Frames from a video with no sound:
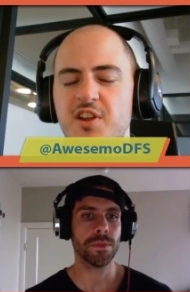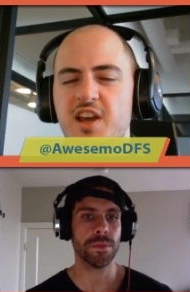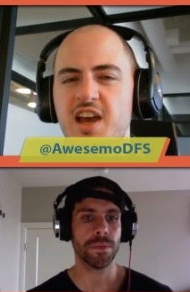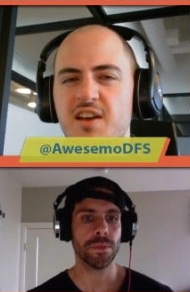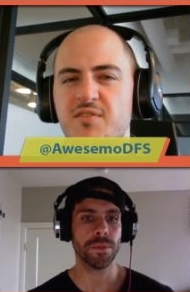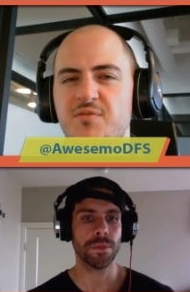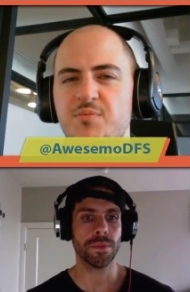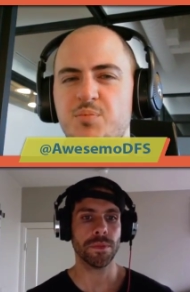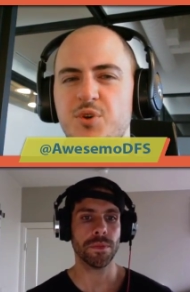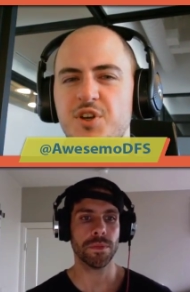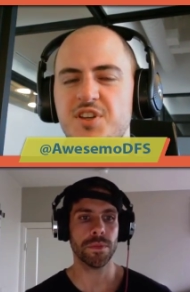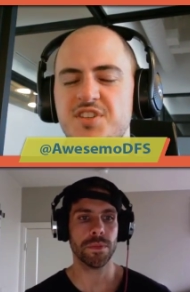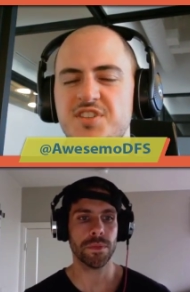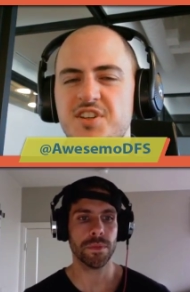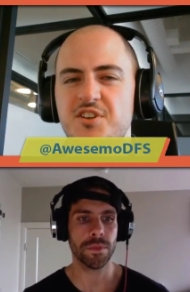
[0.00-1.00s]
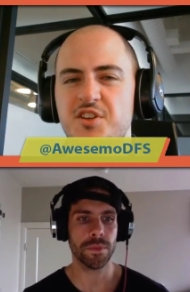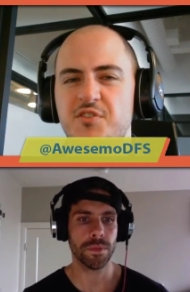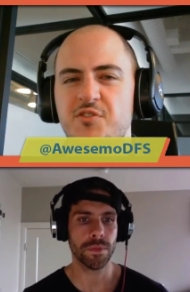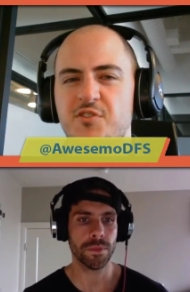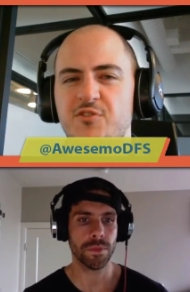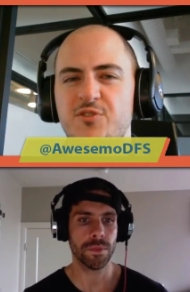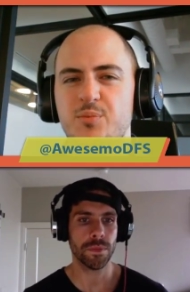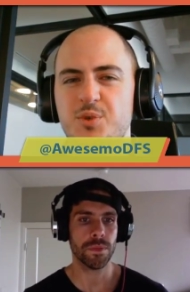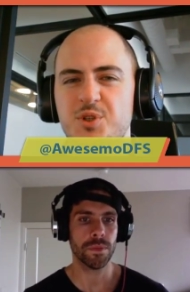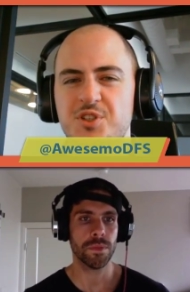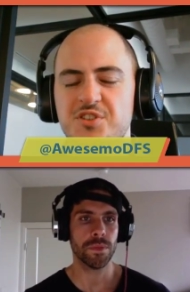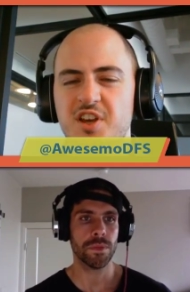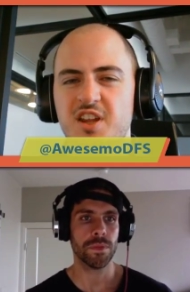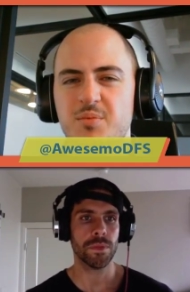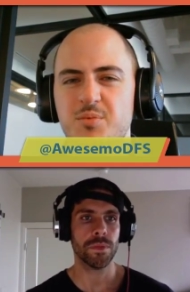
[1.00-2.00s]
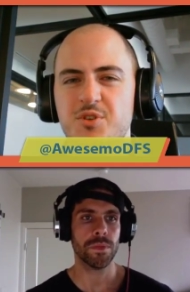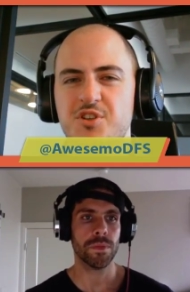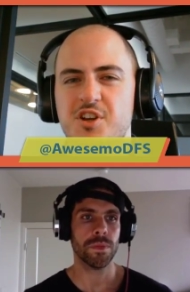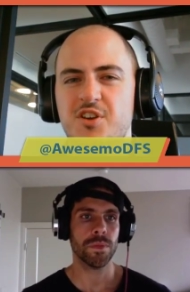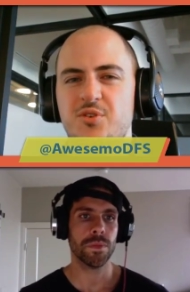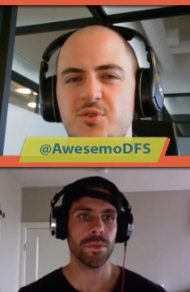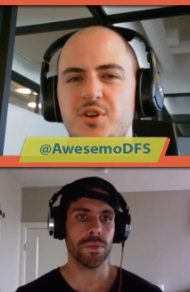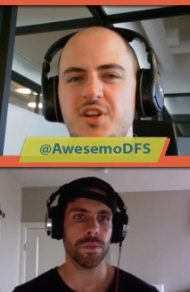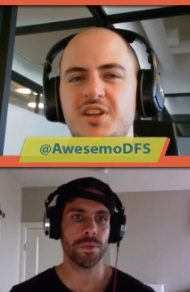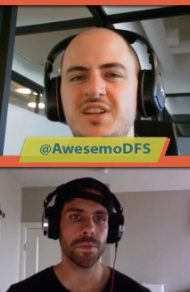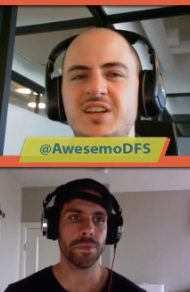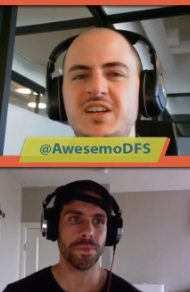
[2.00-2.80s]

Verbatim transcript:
Speaker 1: to have plays that are different from each lineup you generate.